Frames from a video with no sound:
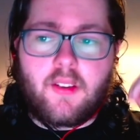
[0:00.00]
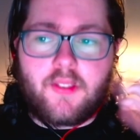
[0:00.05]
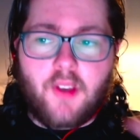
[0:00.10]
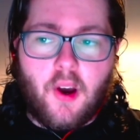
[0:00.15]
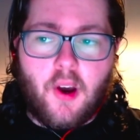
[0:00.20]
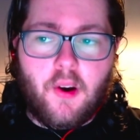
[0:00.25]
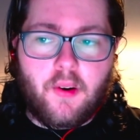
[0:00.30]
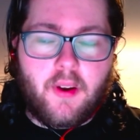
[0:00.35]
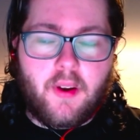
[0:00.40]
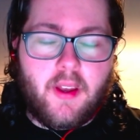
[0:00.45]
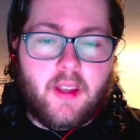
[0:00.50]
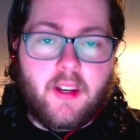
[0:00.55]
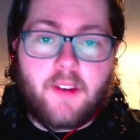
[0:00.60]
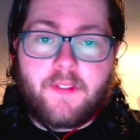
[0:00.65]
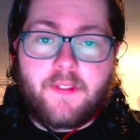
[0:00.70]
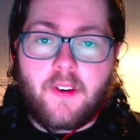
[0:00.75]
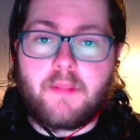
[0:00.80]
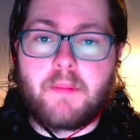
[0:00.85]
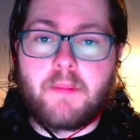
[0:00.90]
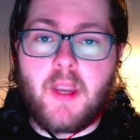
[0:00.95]
So
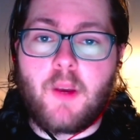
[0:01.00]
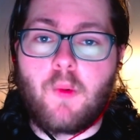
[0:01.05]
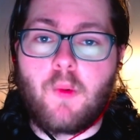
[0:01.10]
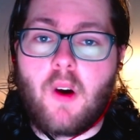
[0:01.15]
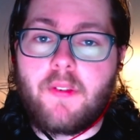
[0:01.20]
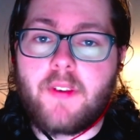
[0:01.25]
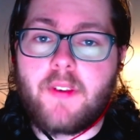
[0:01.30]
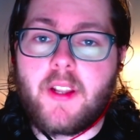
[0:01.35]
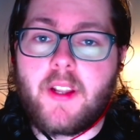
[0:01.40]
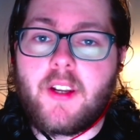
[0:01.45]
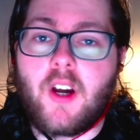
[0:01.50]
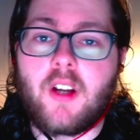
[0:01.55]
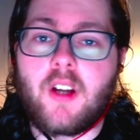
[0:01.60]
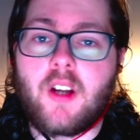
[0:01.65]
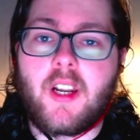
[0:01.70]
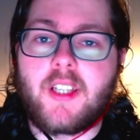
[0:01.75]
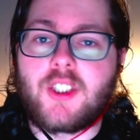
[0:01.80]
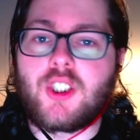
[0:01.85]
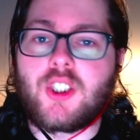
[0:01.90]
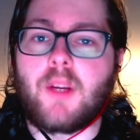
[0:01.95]
enough of me waffling
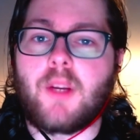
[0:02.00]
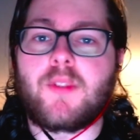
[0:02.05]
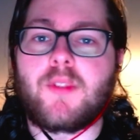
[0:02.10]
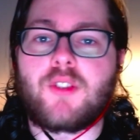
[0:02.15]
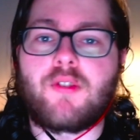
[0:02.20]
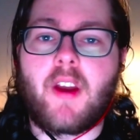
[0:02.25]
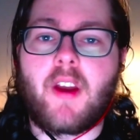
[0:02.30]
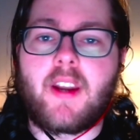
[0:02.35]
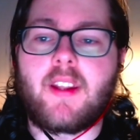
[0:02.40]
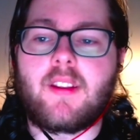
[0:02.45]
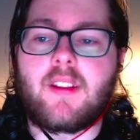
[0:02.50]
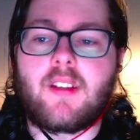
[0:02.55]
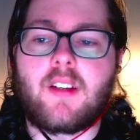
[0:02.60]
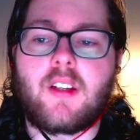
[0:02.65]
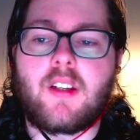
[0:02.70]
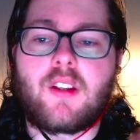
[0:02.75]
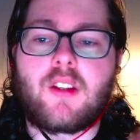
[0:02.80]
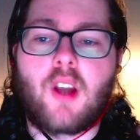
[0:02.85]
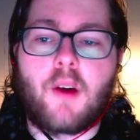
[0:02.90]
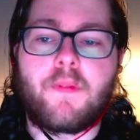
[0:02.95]
on, let's jump straight into
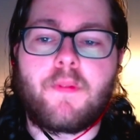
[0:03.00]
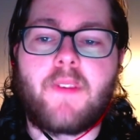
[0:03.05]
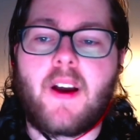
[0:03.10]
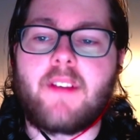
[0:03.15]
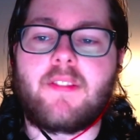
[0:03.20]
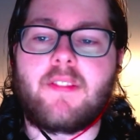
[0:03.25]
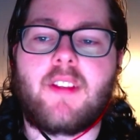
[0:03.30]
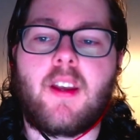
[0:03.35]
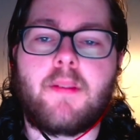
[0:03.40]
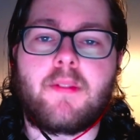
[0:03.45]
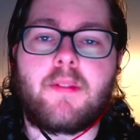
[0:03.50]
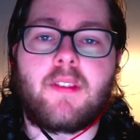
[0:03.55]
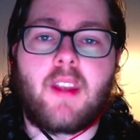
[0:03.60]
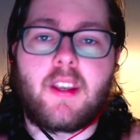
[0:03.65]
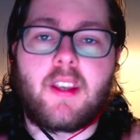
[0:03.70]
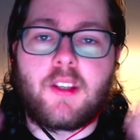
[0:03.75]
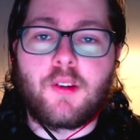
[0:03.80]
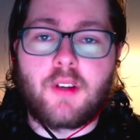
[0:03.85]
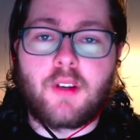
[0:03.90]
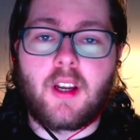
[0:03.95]
the top 5 tips
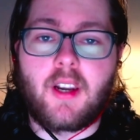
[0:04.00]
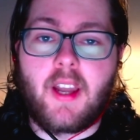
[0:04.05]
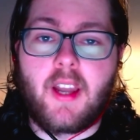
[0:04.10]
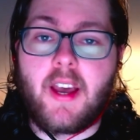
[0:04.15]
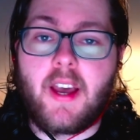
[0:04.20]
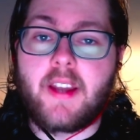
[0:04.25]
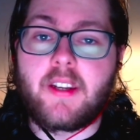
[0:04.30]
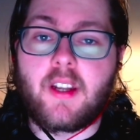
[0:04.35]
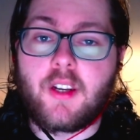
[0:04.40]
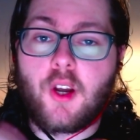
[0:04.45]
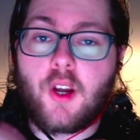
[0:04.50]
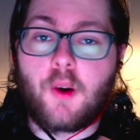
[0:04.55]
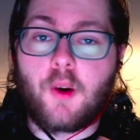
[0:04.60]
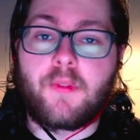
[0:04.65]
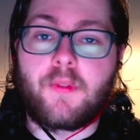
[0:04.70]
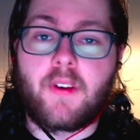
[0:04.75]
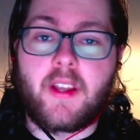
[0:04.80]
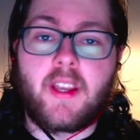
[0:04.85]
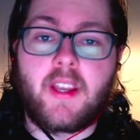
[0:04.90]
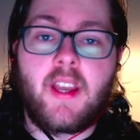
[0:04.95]
that you can learn and
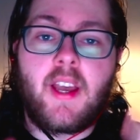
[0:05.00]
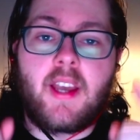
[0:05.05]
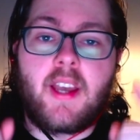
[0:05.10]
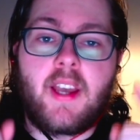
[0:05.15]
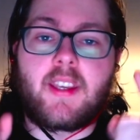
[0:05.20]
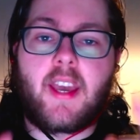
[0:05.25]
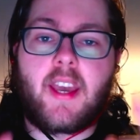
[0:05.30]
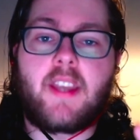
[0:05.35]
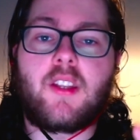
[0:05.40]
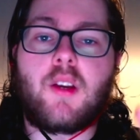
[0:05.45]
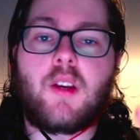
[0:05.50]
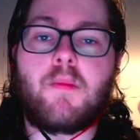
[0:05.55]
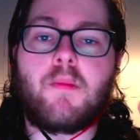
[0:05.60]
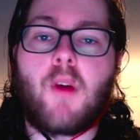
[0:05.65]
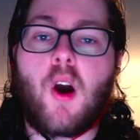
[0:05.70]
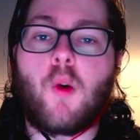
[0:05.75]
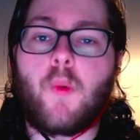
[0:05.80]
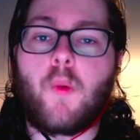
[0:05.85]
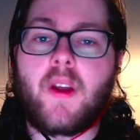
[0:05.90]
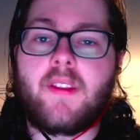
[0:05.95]
hopefully gain you
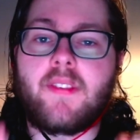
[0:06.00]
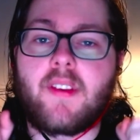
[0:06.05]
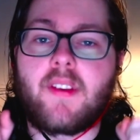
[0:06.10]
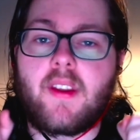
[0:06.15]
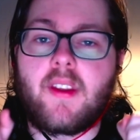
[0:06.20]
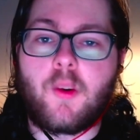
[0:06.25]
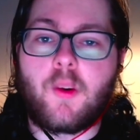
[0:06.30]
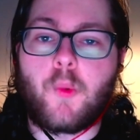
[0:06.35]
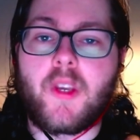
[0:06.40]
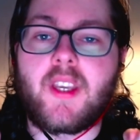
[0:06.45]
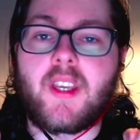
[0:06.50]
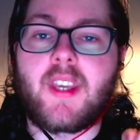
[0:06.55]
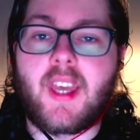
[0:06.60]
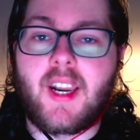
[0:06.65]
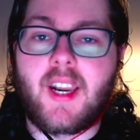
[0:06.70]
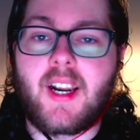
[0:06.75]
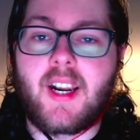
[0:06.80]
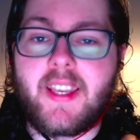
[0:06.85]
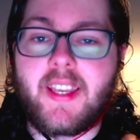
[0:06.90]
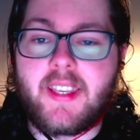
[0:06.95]
more wins in the
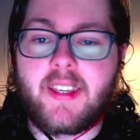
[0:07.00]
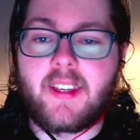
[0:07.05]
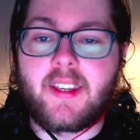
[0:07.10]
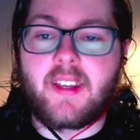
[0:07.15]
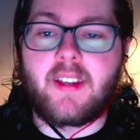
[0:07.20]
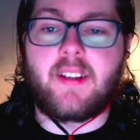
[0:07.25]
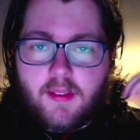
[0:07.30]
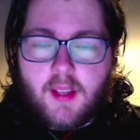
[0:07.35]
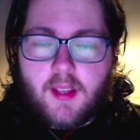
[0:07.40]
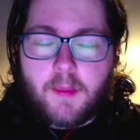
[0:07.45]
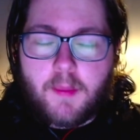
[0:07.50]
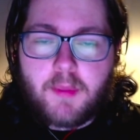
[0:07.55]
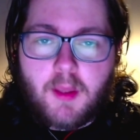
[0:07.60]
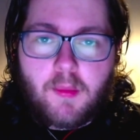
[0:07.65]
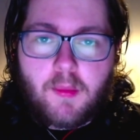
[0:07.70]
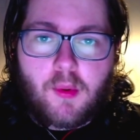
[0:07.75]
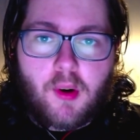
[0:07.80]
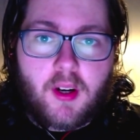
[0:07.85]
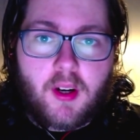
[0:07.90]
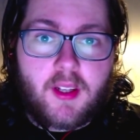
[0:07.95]
weekend league. Tip
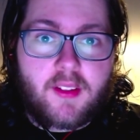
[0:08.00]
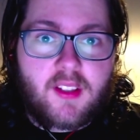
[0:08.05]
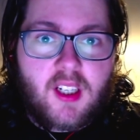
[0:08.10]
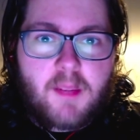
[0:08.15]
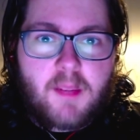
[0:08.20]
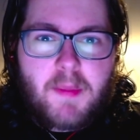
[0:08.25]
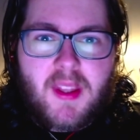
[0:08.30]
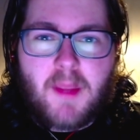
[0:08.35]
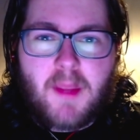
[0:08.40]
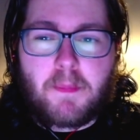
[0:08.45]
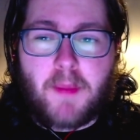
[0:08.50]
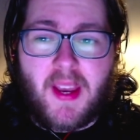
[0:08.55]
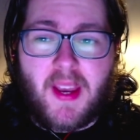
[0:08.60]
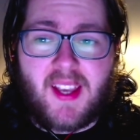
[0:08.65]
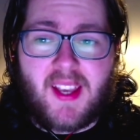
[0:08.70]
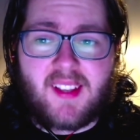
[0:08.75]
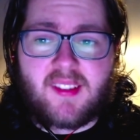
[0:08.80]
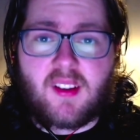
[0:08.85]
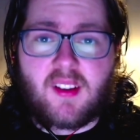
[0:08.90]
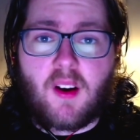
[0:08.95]
number 1 is going to be the
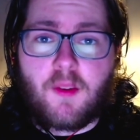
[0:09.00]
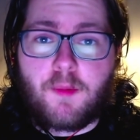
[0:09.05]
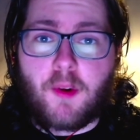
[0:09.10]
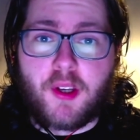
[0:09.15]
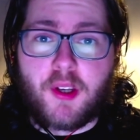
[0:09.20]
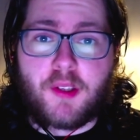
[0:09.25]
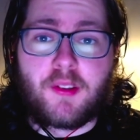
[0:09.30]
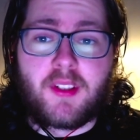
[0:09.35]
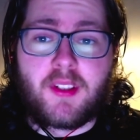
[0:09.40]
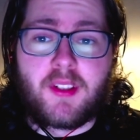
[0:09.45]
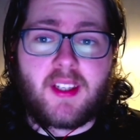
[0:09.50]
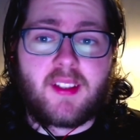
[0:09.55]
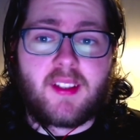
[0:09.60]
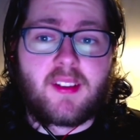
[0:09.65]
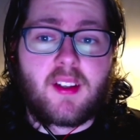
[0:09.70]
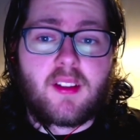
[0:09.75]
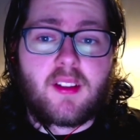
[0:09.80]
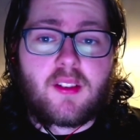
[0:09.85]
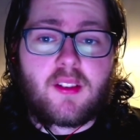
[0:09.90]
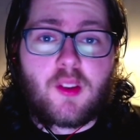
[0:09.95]
base of what you
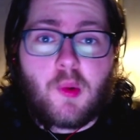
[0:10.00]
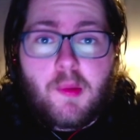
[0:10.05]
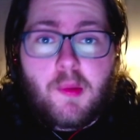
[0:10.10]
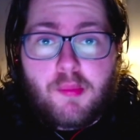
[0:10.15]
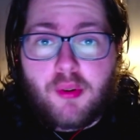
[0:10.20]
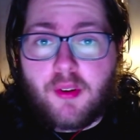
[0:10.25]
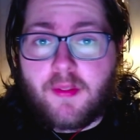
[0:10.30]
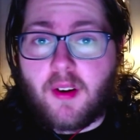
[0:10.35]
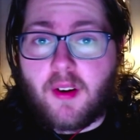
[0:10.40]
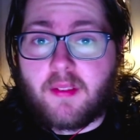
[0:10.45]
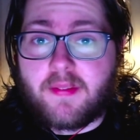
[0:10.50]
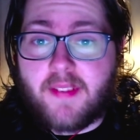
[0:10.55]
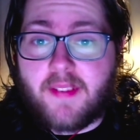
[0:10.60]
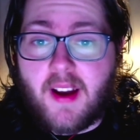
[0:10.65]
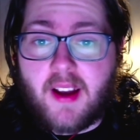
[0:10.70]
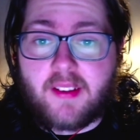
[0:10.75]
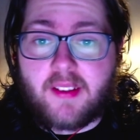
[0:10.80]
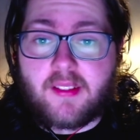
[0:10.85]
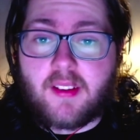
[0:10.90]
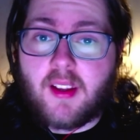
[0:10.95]
need to improve on
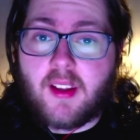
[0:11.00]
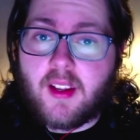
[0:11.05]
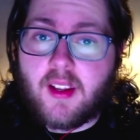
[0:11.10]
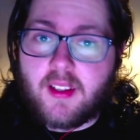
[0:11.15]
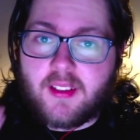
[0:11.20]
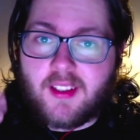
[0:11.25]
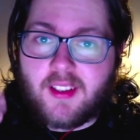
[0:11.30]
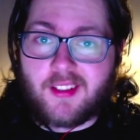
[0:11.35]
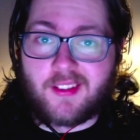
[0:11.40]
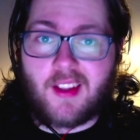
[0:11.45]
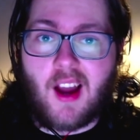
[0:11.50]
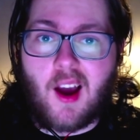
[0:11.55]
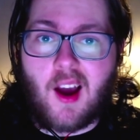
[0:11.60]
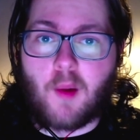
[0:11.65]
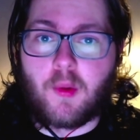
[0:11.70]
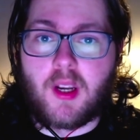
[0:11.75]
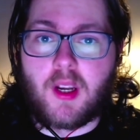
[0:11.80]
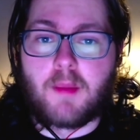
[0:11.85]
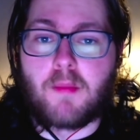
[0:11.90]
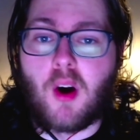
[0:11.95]
first to start
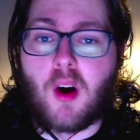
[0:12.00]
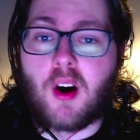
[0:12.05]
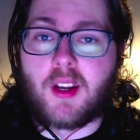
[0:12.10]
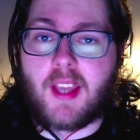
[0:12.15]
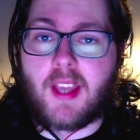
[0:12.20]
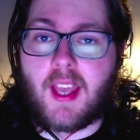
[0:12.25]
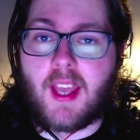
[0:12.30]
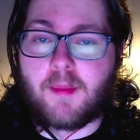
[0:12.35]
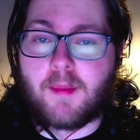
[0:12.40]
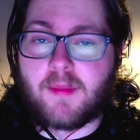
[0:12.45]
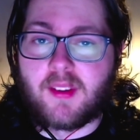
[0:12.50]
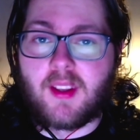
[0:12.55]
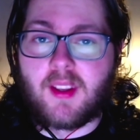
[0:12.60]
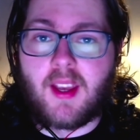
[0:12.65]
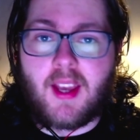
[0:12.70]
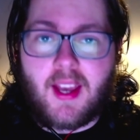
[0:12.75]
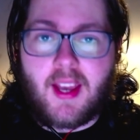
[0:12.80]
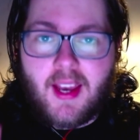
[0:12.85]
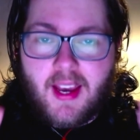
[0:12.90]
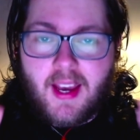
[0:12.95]
winning more games.
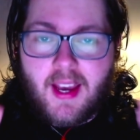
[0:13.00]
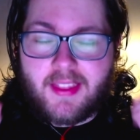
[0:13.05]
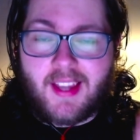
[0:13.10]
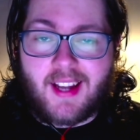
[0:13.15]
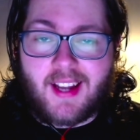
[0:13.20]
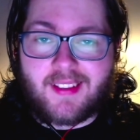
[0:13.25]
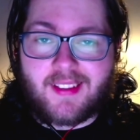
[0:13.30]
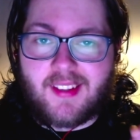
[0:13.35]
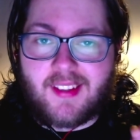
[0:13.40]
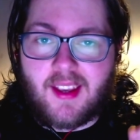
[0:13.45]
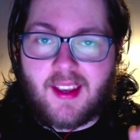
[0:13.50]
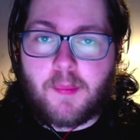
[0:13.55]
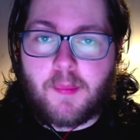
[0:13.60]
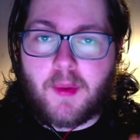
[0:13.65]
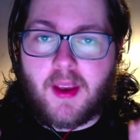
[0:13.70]
And that tip